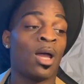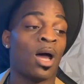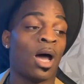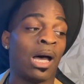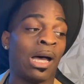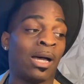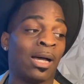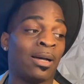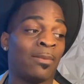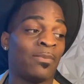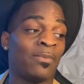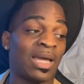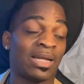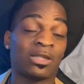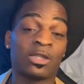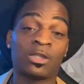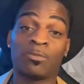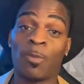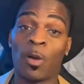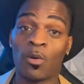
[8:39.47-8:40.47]

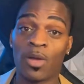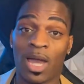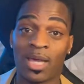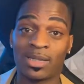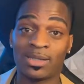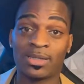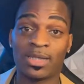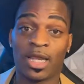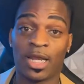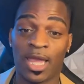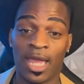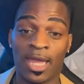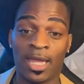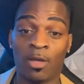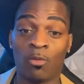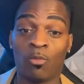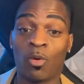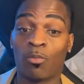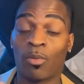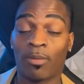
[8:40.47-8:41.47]
that spoke out and said,
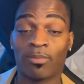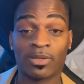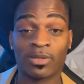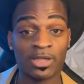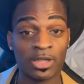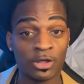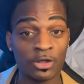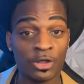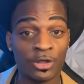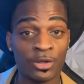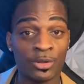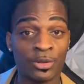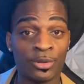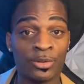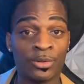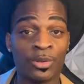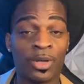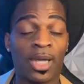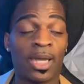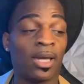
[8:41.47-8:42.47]
hey, we'll represent
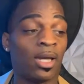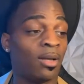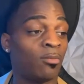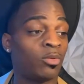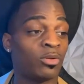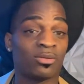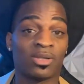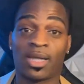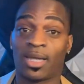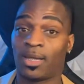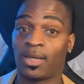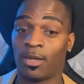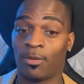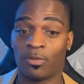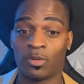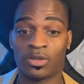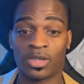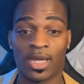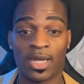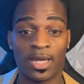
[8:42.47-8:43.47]
you, we'll help
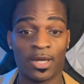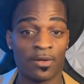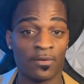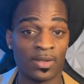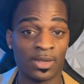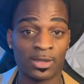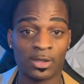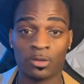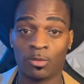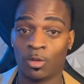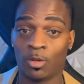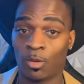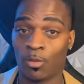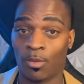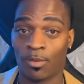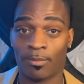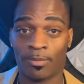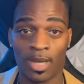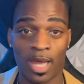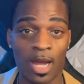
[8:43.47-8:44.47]
you take care of this, you don't
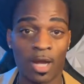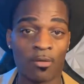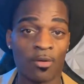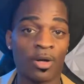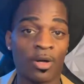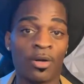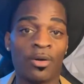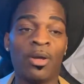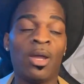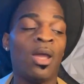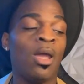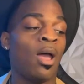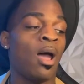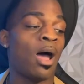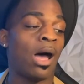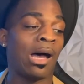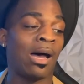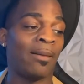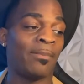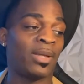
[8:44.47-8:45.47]
want Milagro,
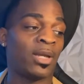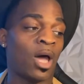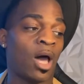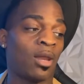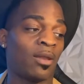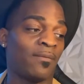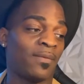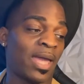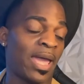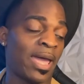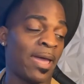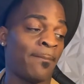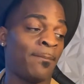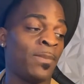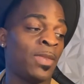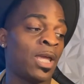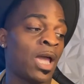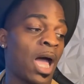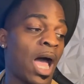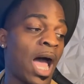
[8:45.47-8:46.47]
and all of that.
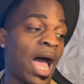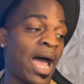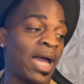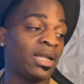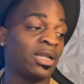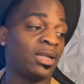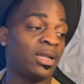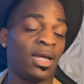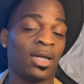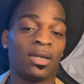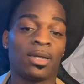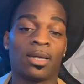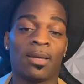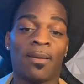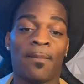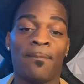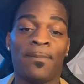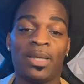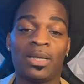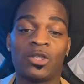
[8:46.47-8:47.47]
I think
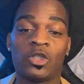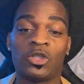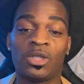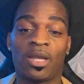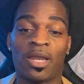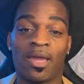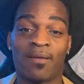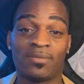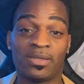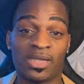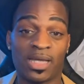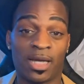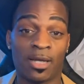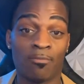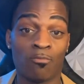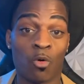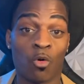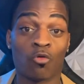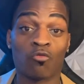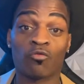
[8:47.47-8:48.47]
Millie should have done
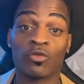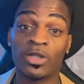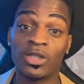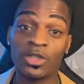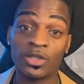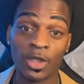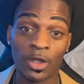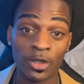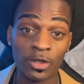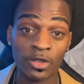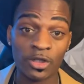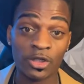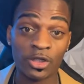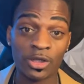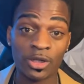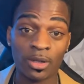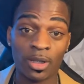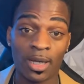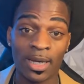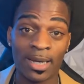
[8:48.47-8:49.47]
more
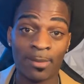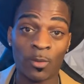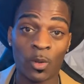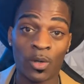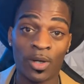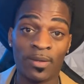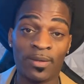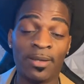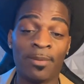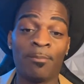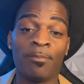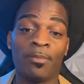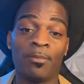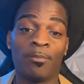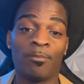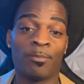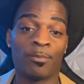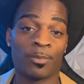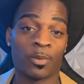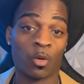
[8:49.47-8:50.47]
research on them
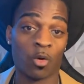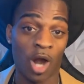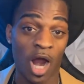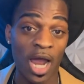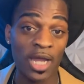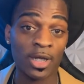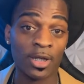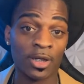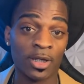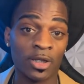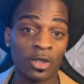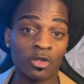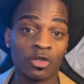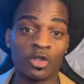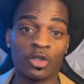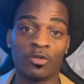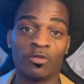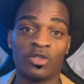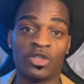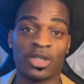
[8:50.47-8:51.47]
prior
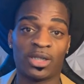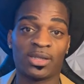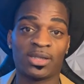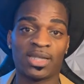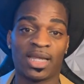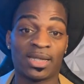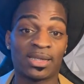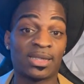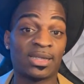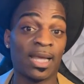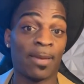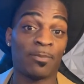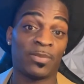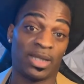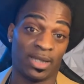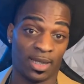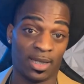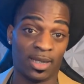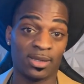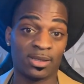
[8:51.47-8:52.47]
to just
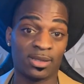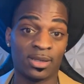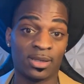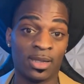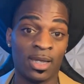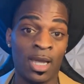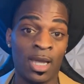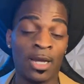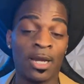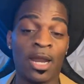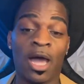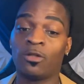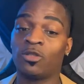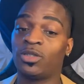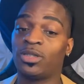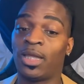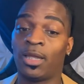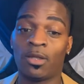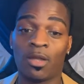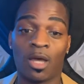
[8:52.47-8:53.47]
accepting it. Now, I
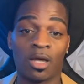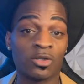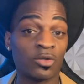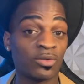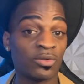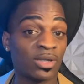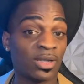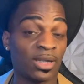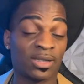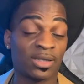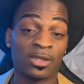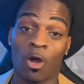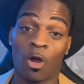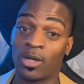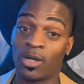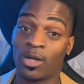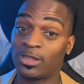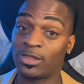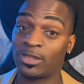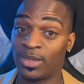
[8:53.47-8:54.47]
understand lawsuits
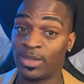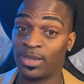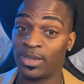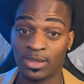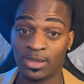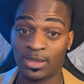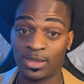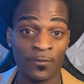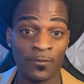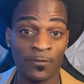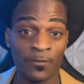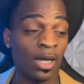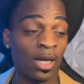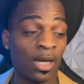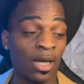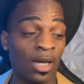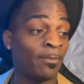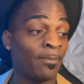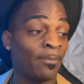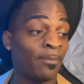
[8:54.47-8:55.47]
are expensive.
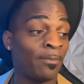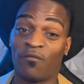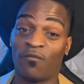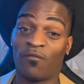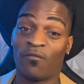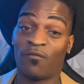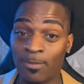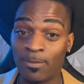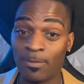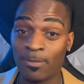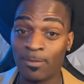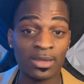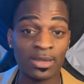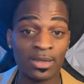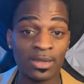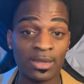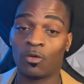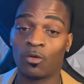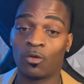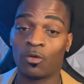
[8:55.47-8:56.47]
You have family,
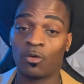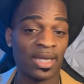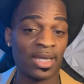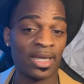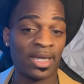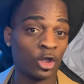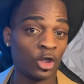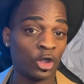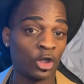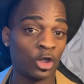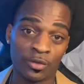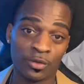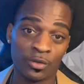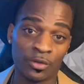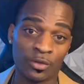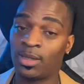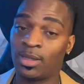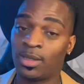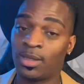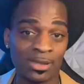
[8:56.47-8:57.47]
like, Millie has
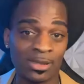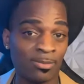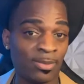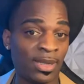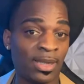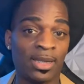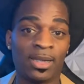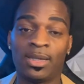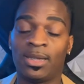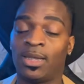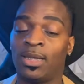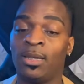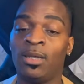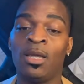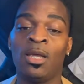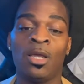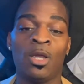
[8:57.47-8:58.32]
children and a husband and,